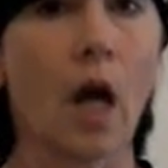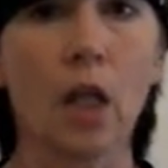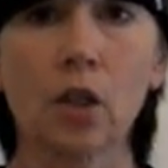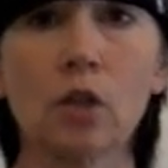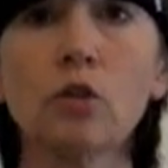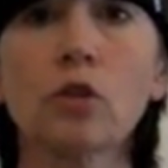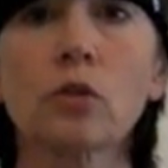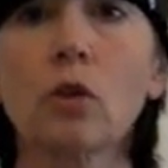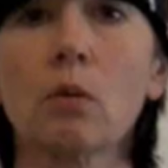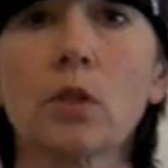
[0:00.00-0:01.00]
I didn't used
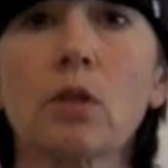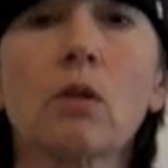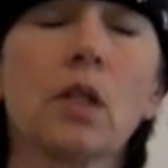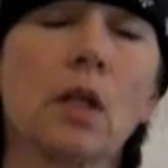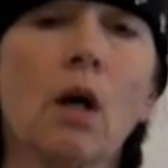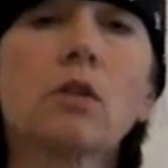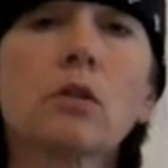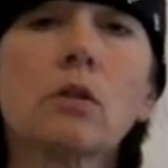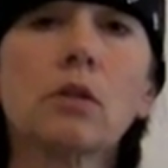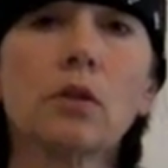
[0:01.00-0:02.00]
to always go to the alt
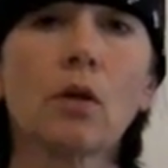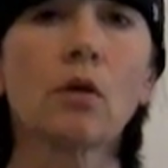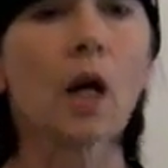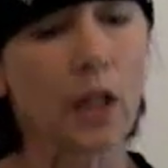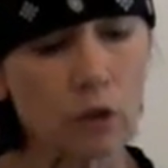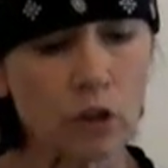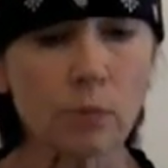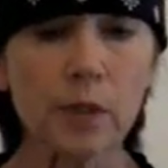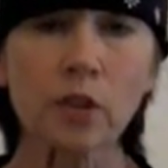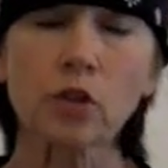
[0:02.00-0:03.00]
school, you know. I used
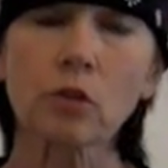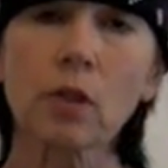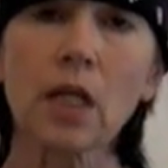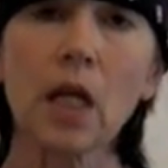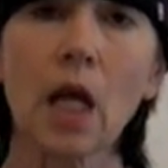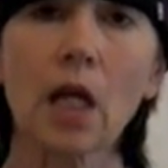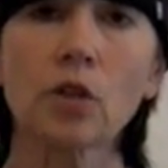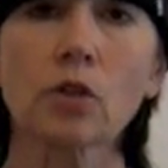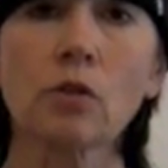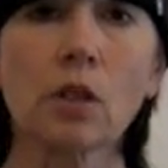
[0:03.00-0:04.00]
to be a straight A
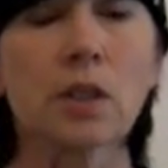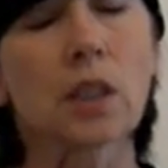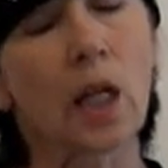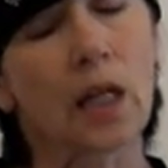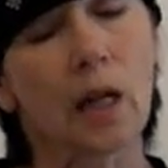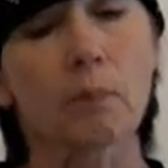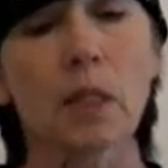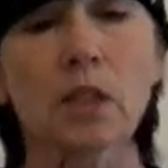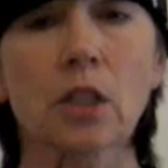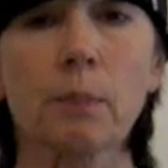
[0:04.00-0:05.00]
student till I got
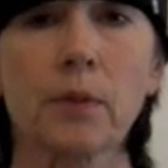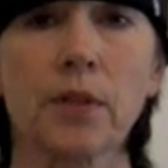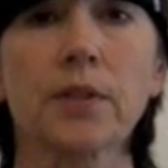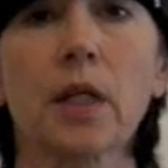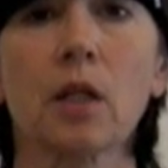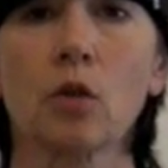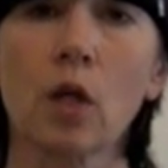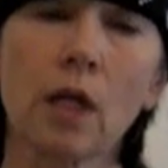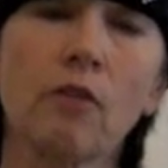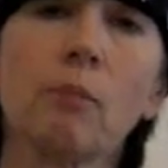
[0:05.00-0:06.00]
messed up in the 2nd
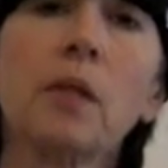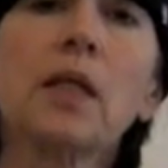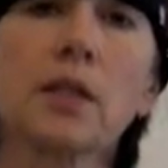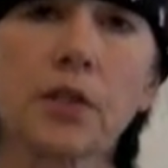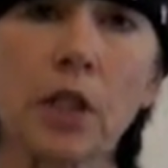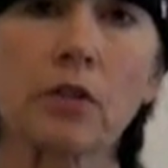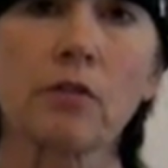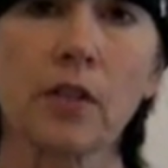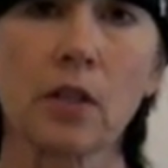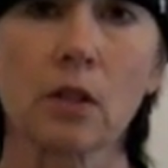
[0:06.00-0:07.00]
grade from being a sex
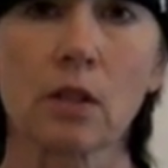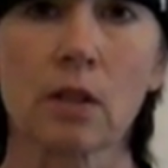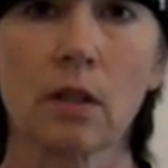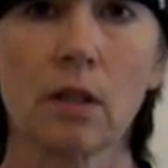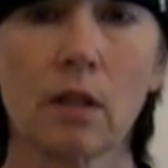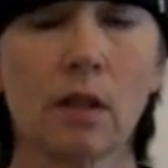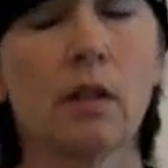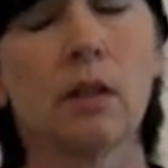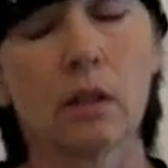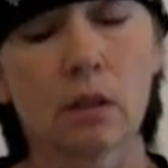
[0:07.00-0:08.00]
offender.
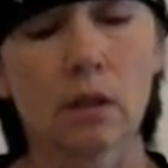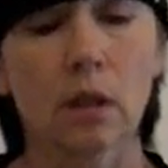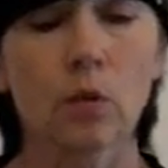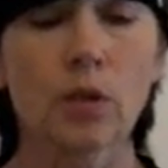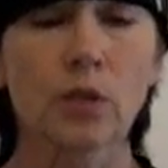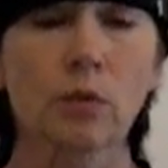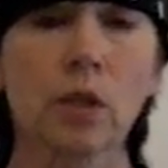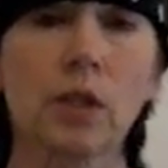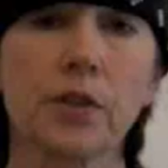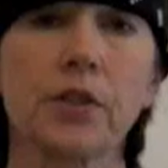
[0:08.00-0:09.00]
I wasn't
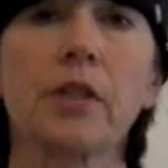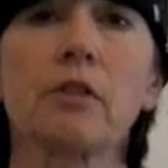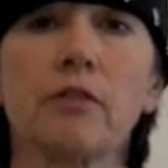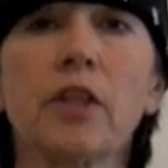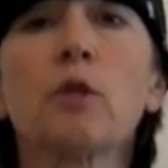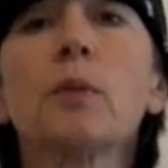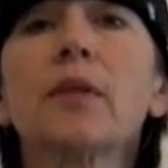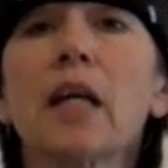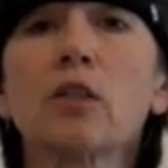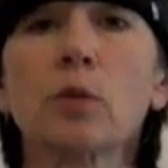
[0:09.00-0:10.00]
really a sex offender,
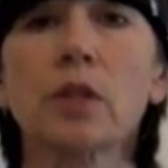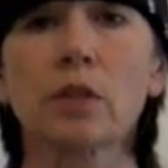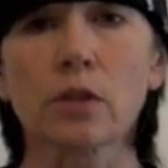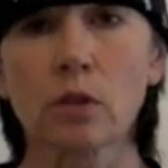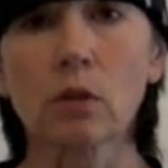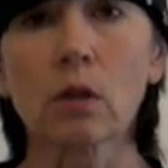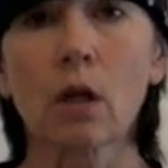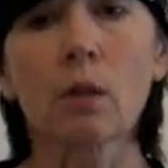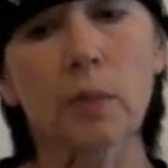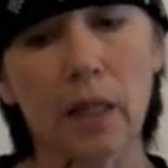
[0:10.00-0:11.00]
but that's what the school
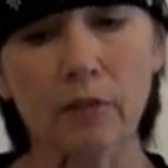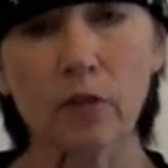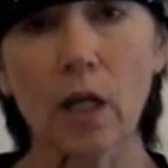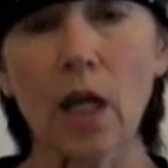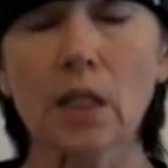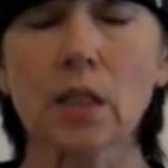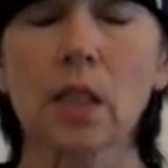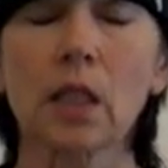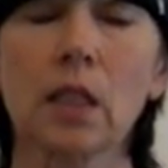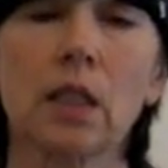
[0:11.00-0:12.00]
called me after I
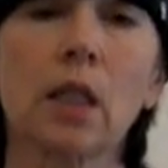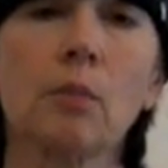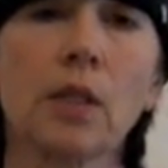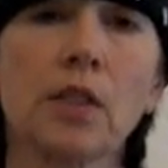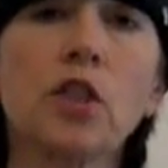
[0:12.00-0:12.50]
accidentally kicked my